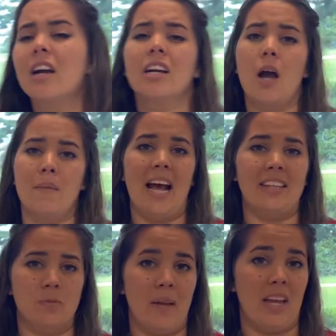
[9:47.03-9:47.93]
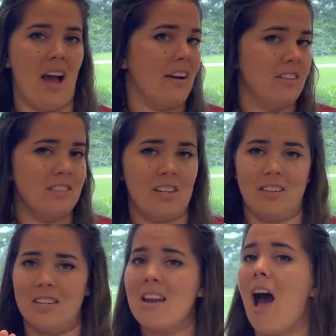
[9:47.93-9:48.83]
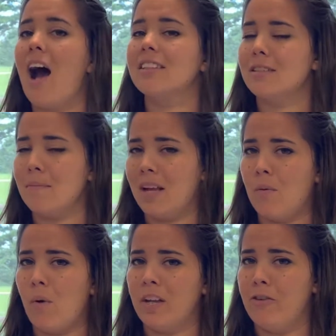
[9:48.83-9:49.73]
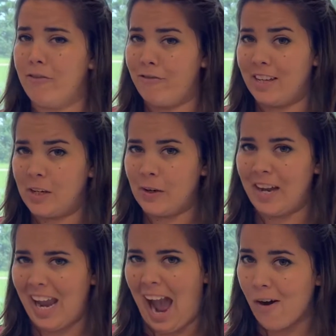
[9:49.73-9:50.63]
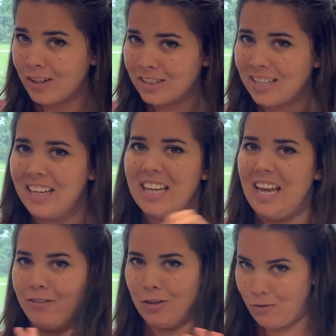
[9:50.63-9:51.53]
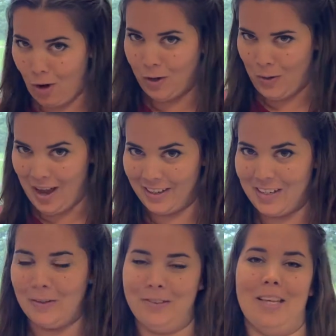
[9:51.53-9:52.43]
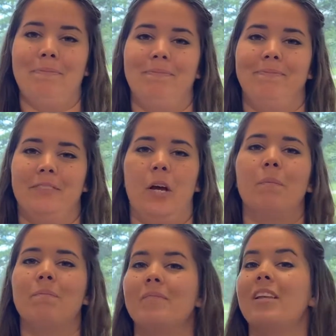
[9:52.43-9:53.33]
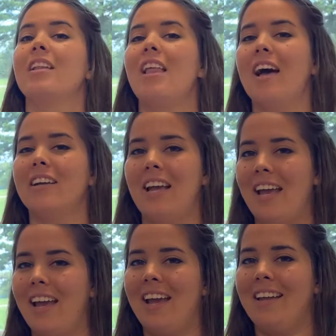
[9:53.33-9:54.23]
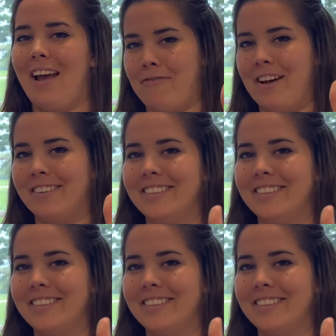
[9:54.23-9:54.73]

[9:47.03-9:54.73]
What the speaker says: come and ask me. Irons are not something I want you figuring out if you don't know how to use them. So good luck and have fun.